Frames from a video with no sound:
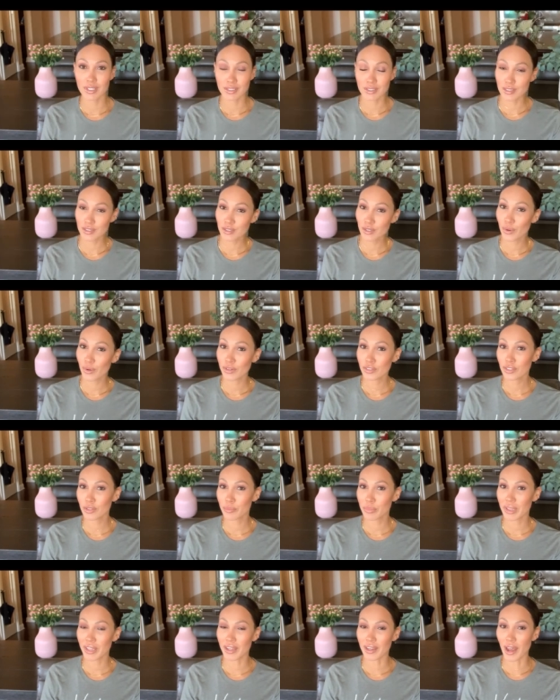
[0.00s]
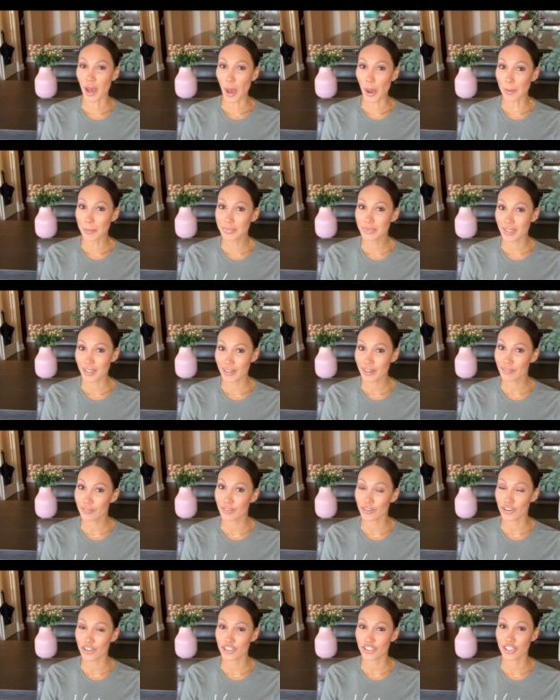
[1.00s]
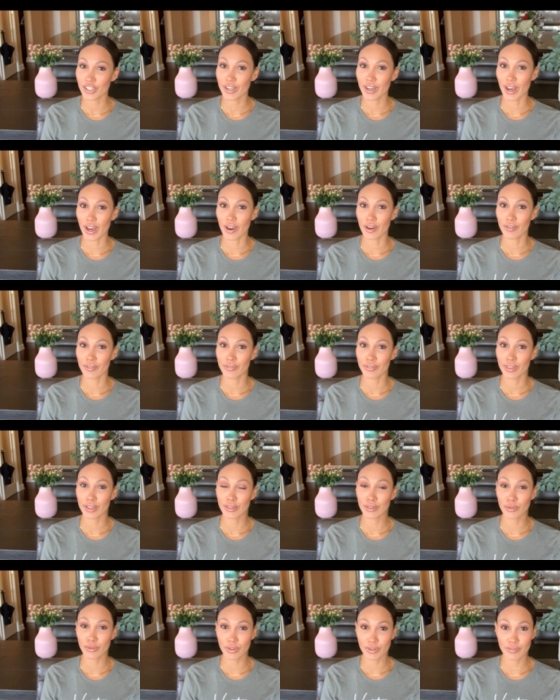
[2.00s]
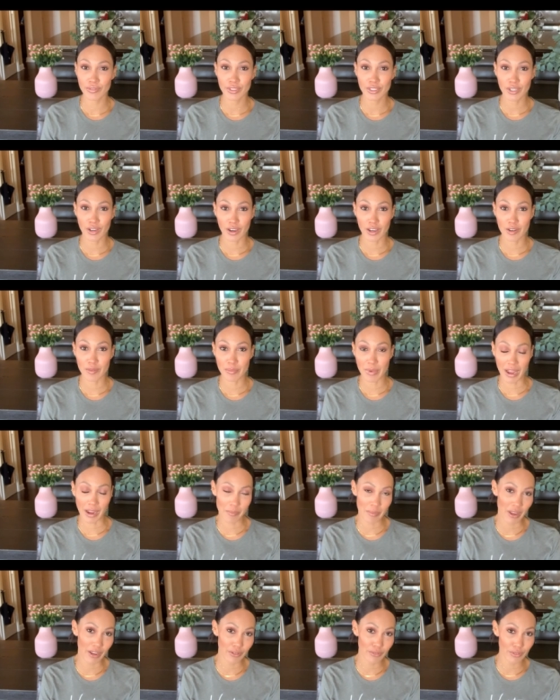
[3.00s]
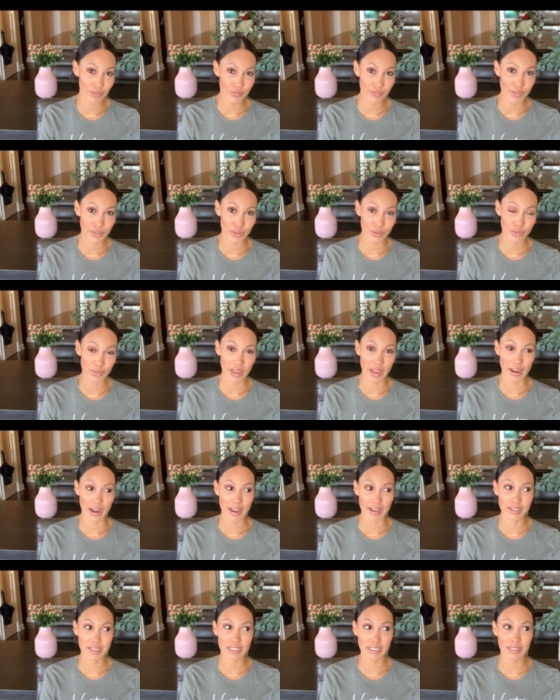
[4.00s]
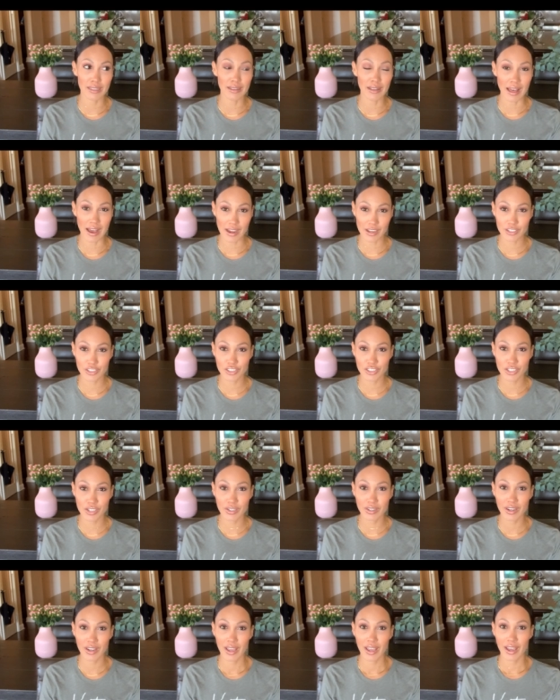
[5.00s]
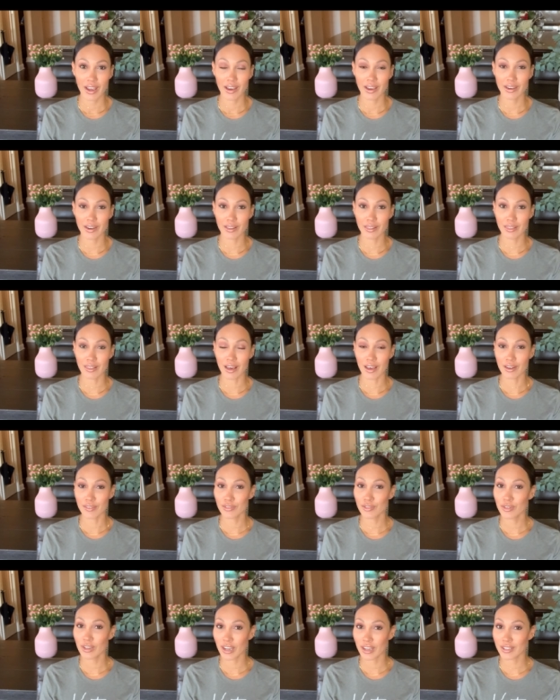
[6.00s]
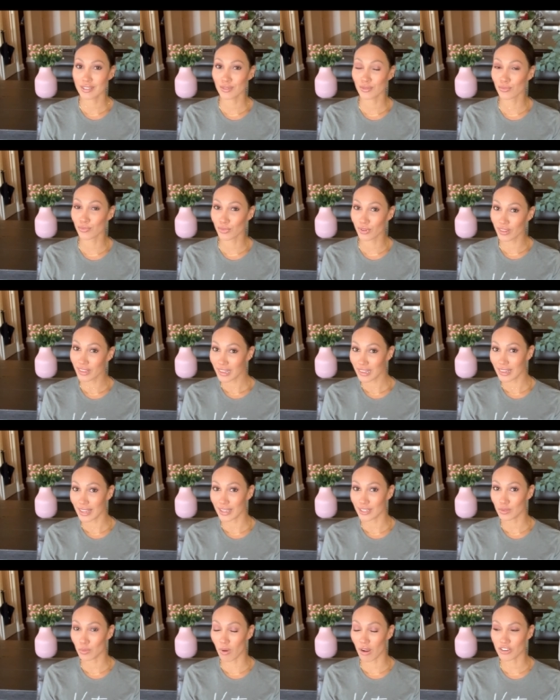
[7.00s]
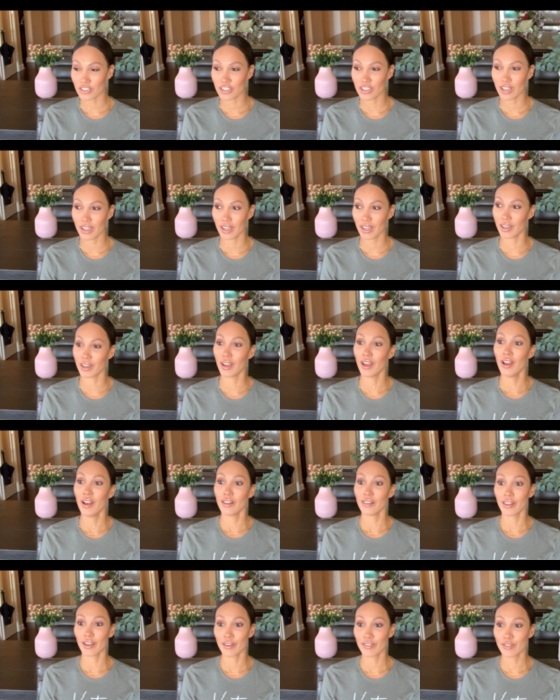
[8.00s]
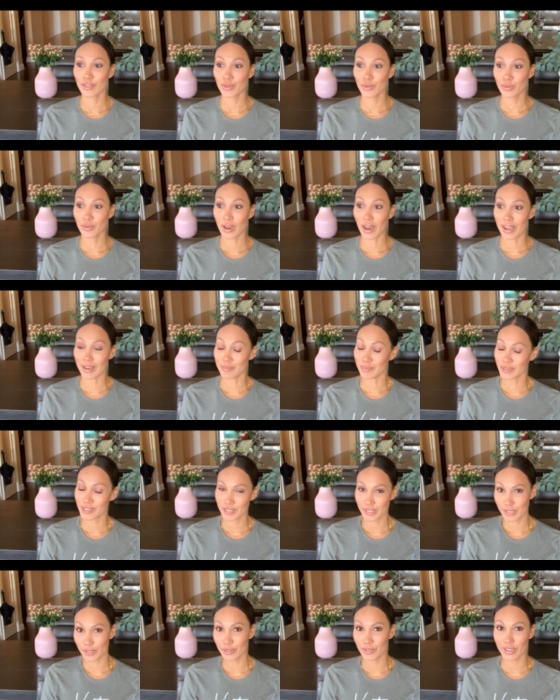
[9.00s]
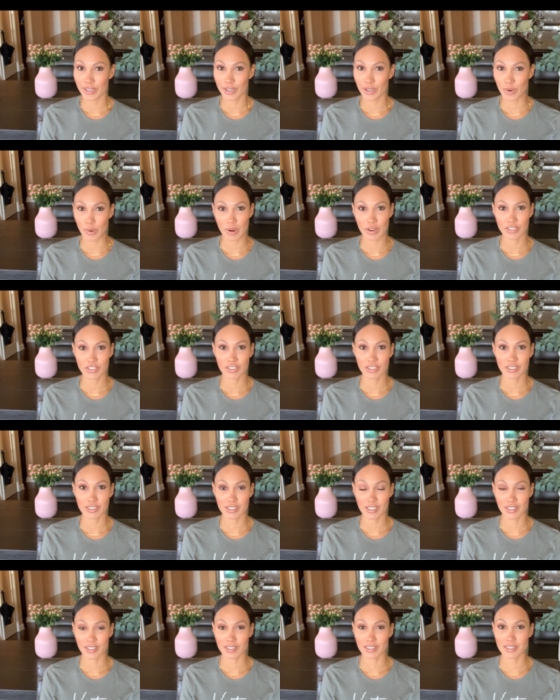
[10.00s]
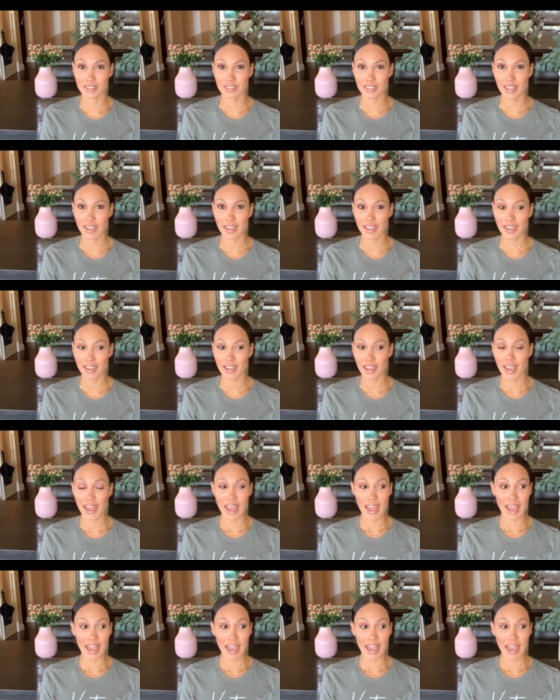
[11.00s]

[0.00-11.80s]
This is going to be an updated version of the Louis Vuitton backpack review that I did last year, and a lot of you guys really liked watching it, and a lot of you, I'm still getting questions to this day.